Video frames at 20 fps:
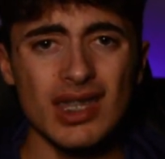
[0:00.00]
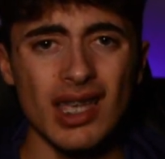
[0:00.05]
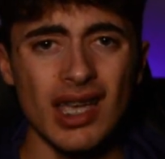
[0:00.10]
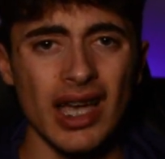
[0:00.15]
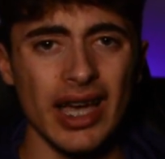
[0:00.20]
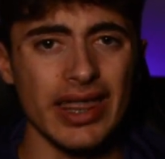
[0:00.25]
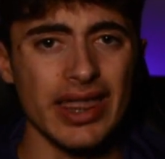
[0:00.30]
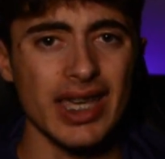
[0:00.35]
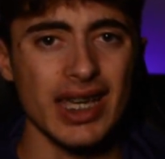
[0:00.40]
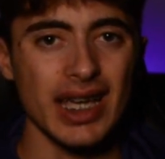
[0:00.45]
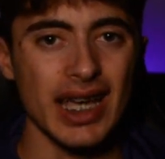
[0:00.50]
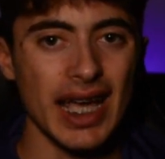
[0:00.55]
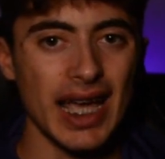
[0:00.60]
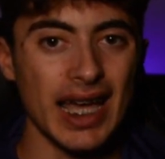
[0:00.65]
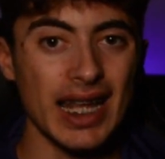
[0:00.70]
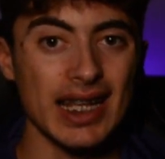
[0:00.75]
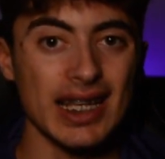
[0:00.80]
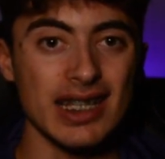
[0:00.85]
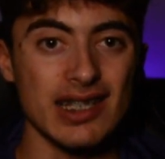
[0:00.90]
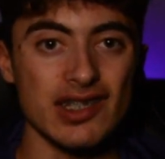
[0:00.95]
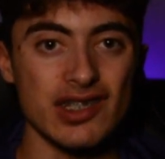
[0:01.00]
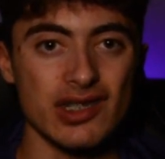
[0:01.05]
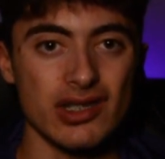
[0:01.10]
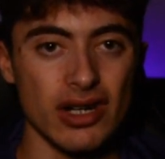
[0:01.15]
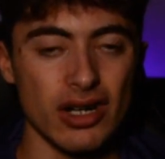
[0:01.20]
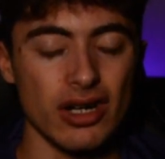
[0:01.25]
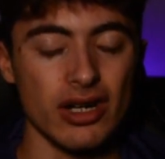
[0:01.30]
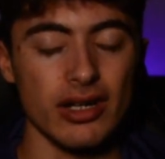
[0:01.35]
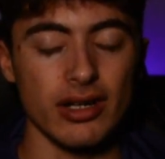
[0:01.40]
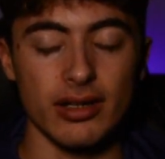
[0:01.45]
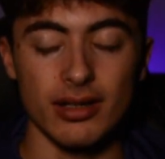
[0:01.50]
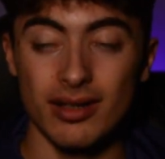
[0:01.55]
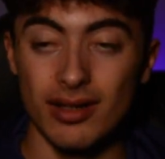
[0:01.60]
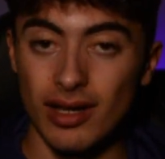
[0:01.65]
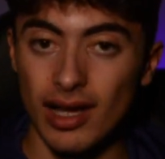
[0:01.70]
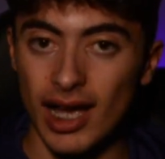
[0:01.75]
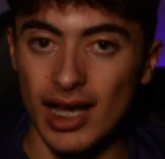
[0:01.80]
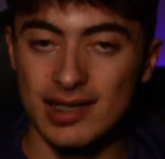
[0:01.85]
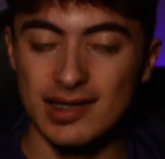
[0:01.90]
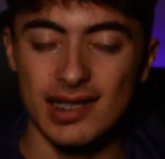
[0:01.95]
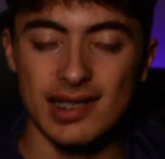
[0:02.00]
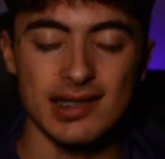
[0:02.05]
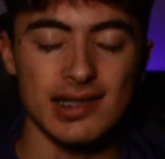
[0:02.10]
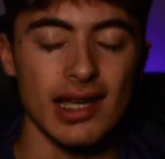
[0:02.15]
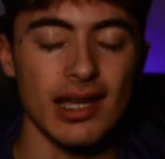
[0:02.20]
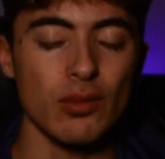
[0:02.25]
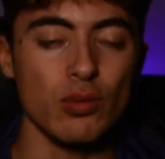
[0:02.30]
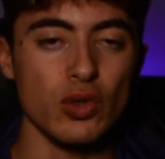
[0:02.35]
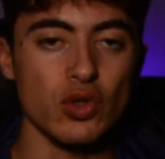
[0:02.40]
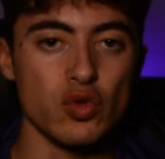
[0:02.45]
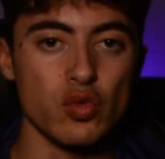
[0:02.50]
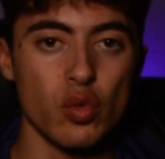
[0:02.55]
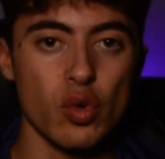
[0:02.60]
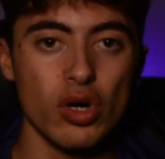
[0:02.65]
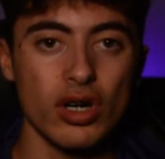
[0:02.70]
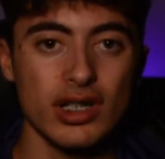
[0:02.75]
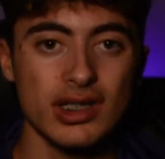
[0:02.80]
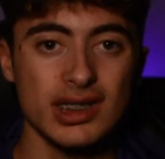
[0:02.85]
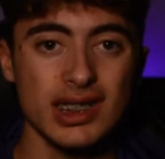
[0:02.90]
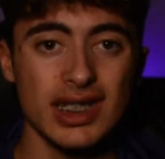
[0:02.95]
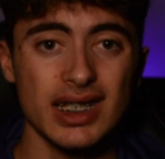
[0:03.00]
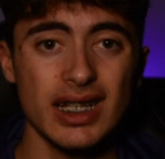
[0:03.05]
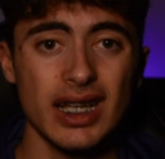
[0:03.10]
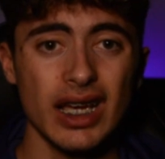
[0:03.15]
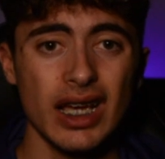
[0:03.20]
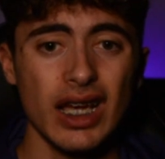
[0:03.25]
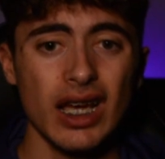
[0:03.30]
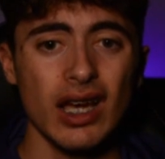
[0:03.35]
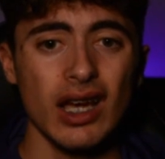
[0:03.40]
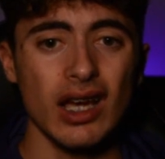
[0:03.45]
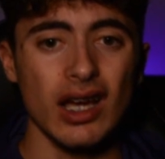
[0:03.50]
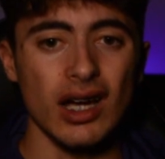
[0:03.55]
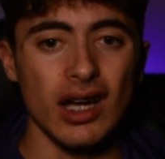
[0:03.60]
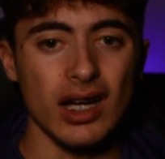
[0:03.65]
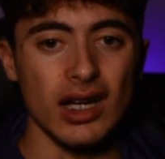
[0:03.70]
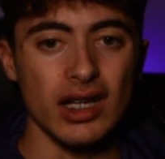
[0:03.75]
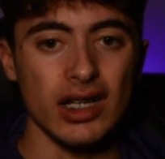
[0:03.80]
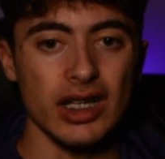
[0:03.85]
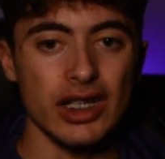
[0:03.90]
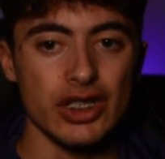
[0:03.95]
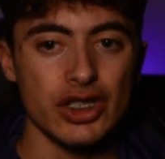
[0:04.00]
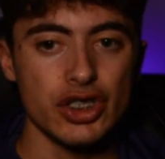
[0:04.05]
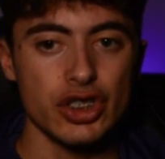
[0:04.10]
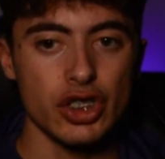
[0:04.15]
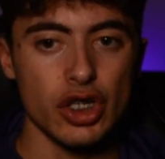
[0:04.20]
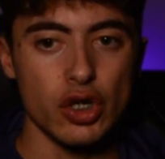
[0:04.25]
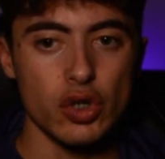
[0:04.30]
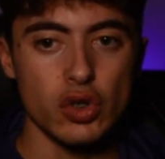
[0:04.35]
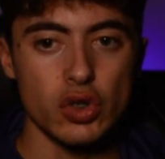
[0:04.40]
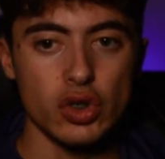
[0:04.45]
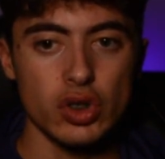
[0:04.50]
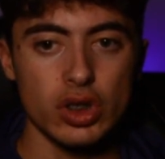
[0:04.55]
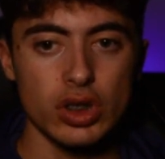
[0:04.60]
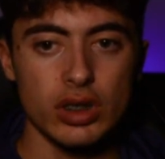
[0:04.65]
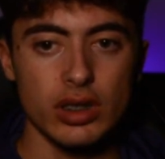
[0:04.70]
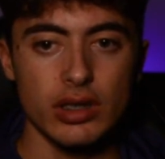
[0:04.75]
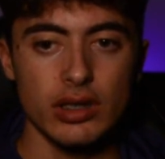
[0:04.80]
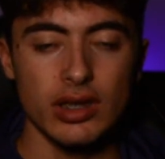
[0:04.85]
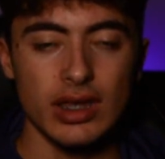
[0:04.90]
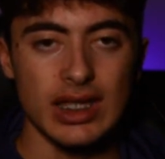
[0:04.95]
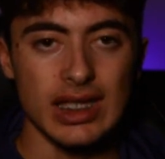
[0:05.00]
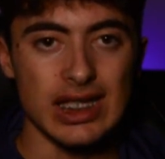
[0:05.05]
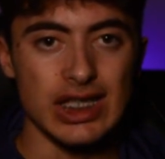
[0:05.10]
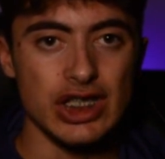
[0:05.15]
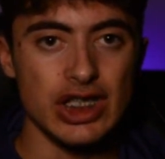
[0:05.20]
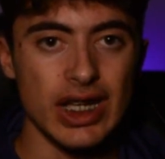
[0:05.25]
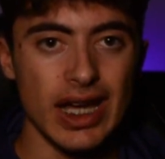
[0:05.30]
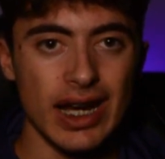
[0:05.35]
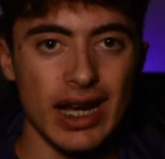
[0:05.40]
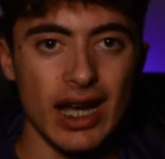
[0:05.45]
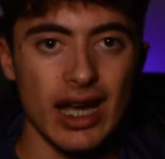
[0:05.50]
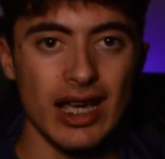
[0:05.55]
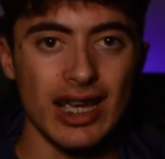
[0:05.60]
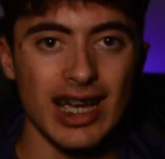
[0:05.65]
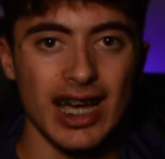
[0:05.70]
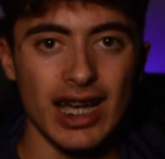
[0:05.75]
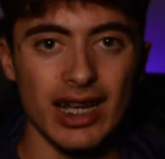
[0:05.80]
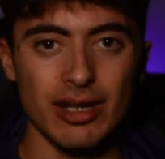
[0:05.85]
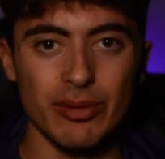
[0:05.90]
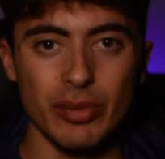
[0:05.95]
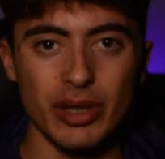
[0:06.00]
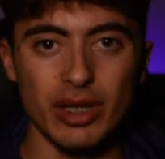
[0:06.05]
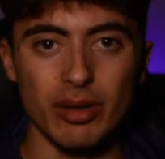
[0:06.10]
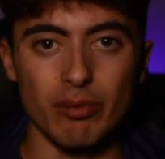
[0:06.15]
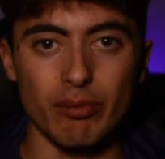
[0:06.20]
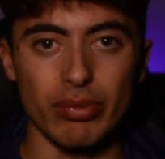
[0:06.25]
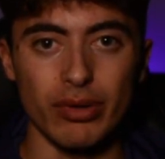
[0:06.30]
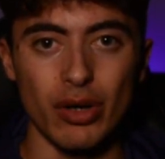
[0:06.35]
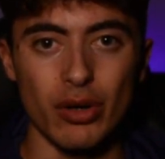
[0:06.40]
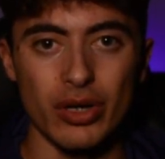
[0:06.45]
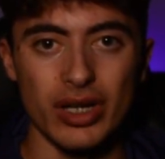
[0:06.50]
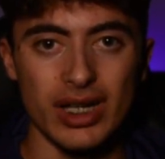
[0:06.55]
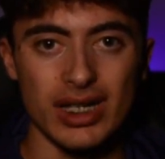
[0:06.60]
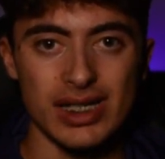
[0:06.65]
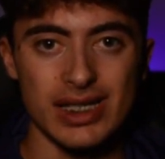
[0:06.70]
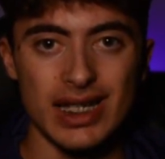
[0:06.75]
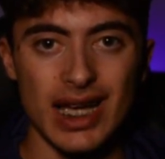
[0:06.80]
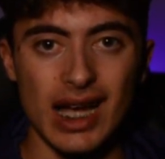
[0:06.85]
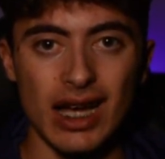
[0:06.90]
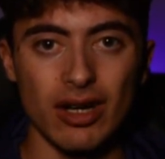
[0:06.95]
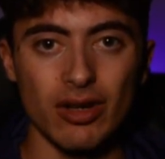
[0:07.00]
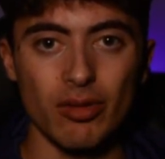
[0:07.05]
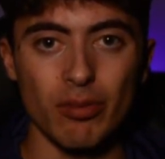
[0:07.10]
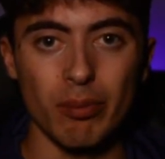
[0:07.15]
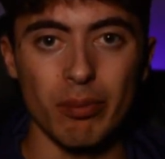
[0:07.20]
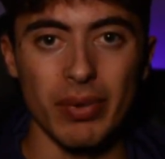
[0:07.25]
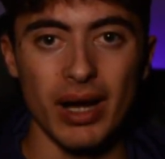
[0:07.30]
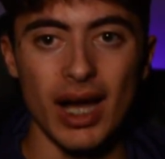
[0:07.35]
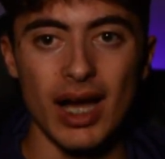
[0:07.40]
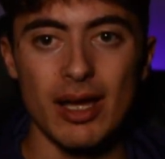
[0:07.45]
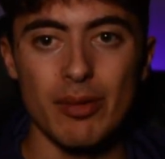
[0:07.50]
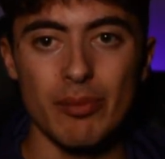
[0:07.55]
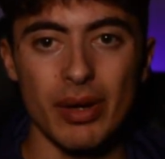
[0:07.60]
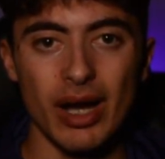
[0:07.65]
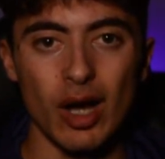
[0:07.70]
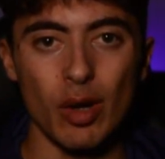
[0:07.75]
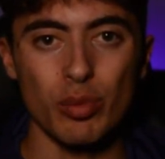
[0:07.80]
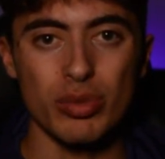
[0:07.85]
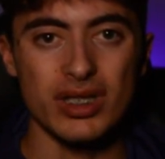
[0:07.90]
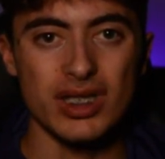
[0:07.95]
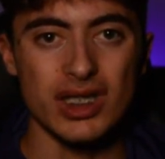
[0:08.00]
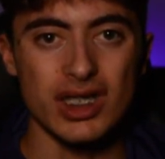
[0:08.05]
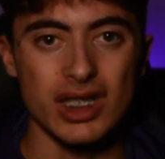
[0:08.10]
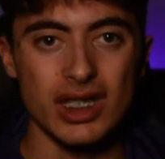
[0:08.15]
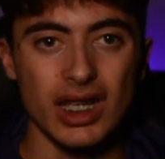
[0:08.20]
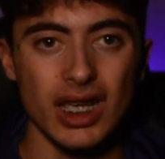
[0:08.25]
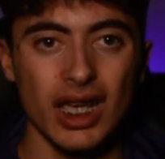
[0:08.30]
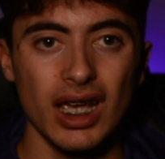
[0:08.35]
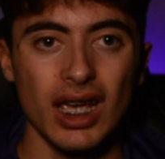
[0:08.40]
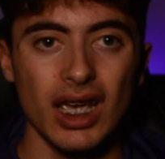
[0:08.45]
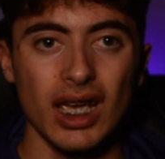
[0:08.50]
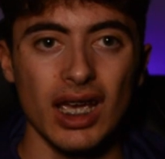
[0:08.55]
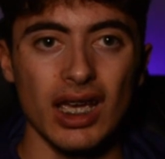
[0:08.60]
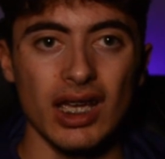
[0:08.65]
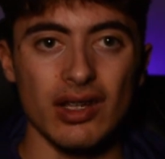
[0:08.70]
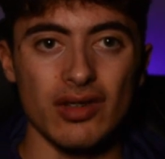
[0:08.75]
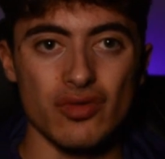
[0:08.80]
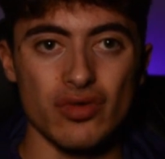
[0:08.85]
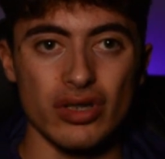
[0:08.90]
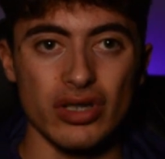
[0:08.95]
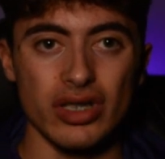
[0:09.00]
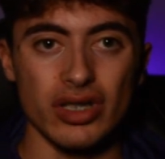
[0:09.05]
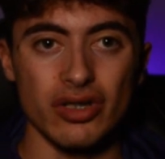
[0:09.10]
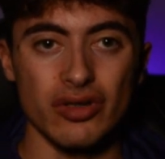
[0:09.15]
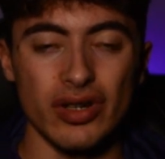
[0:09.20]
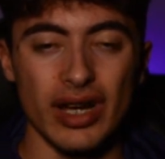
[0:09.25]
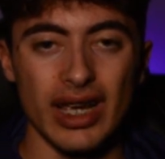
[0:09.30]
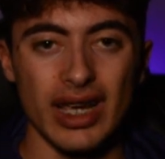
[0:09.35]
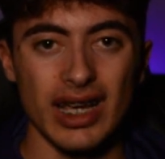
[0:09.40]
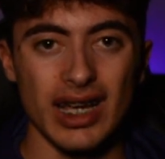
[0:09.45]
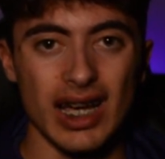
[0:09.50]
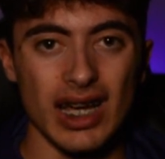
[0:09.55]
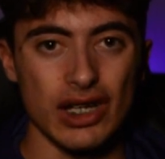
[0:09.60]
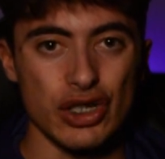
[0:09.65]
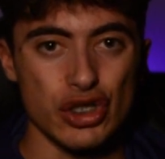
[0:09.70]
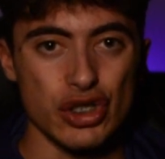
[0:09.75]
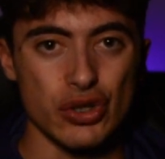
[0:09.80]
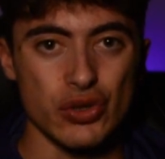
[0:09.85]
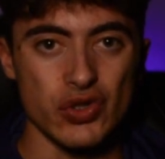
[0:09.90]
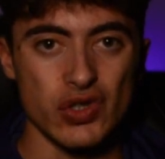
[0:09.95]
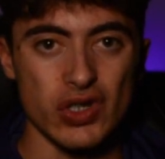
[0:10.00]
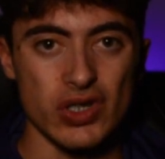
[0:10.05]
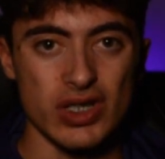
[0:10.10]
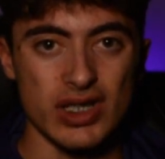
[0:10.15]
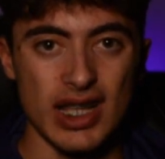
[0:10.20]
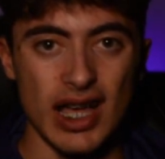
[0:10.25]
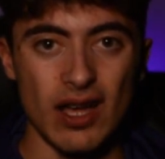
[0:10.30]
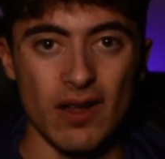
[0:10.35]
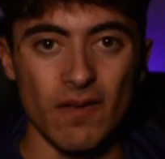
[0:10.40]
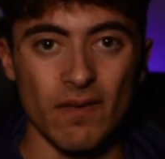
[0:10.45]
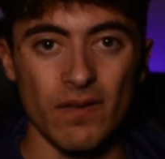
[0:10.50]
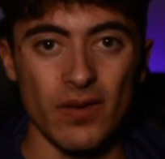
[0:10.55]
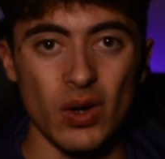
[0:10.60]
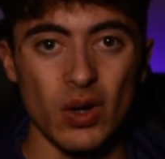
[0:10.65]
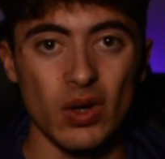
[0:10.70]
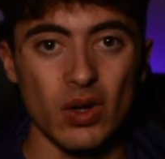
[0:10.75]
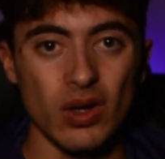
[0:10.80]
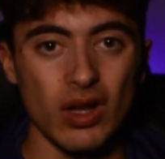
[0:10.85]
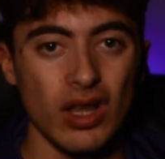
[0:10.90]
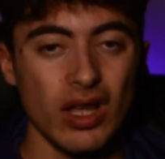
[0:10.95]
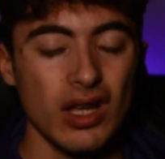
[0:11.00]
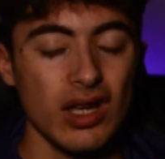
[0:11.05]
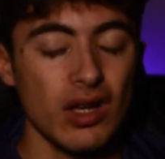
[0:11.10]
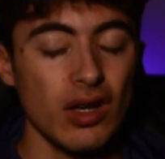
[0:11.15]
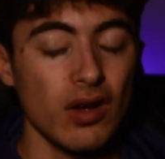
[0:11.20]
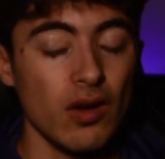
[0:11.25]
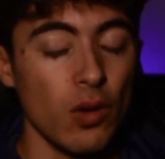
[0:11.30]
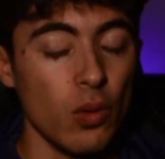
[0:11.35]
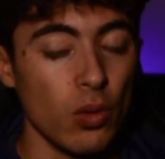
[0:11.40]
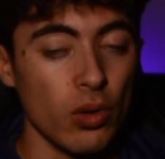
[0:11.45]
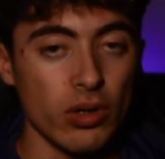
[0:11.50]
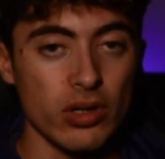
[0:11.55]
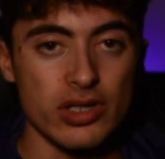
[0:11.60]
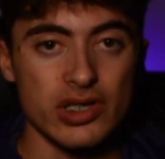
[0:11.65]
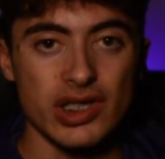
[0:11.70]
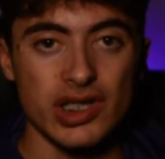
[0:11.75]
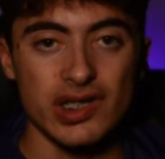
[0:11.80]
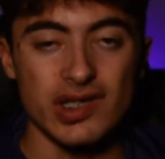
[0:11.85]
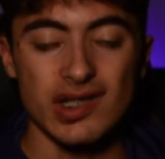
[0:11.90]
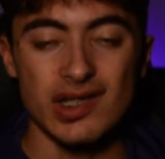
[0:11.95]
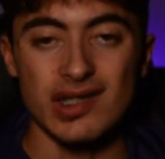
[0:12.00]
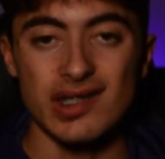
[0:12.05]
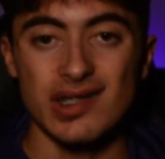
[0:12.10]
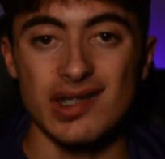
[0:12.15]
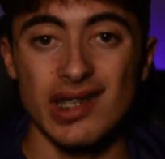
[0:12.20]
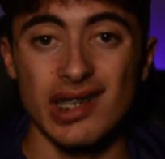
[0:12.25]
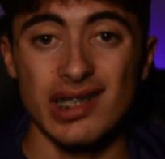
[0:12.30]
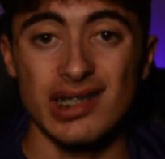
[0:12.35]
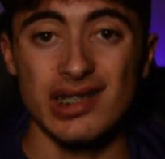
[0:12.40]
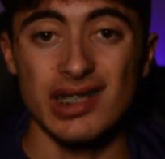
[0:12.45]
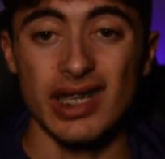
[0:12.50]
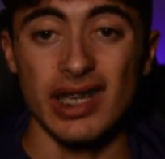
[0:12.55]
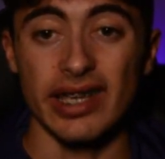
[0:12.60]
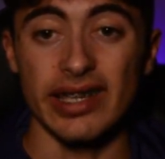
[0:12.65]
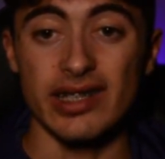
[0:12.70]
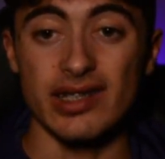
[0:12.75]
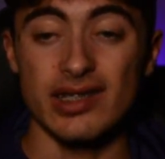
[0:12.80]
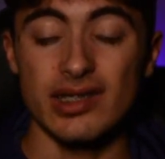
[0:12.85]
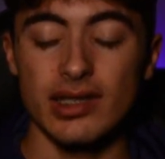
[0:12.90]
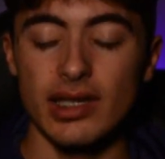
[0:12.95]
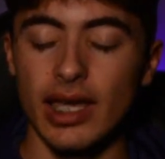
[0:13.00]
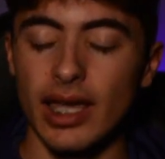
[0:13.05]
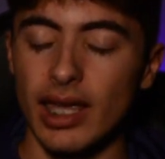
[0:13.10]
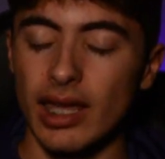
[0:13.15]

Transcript: I think Anakin's turn, as I said, was warranted. It shows the Jedi kind of being broken down by Palpatine. It was really great, kind of shows their downfall. Order 66 is